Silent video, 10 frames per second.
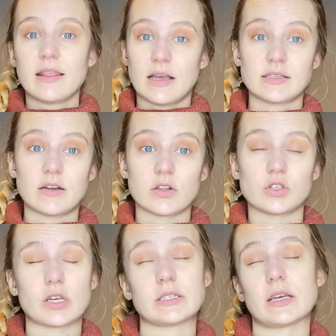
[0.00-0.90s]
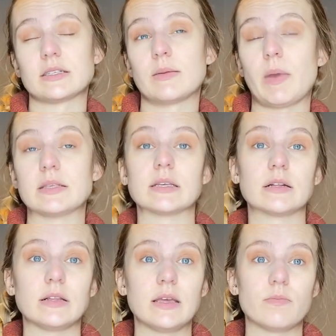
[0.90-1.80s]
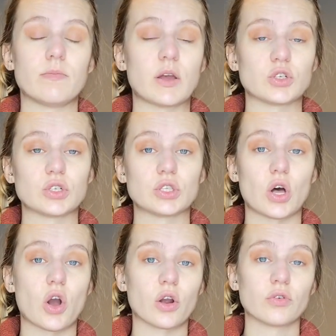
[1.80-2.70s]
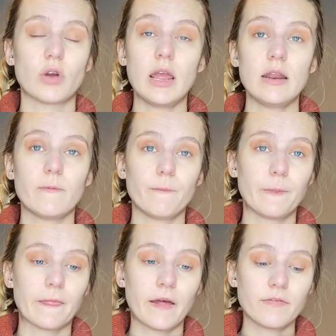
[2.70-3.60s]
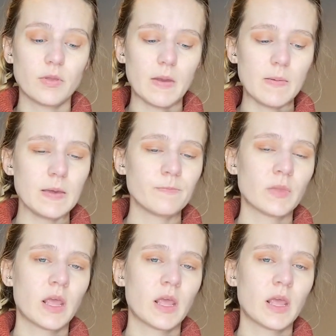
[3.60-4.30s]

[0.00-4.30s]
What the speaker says: That's a non-stress test. It basically measures the heart rate of the baby.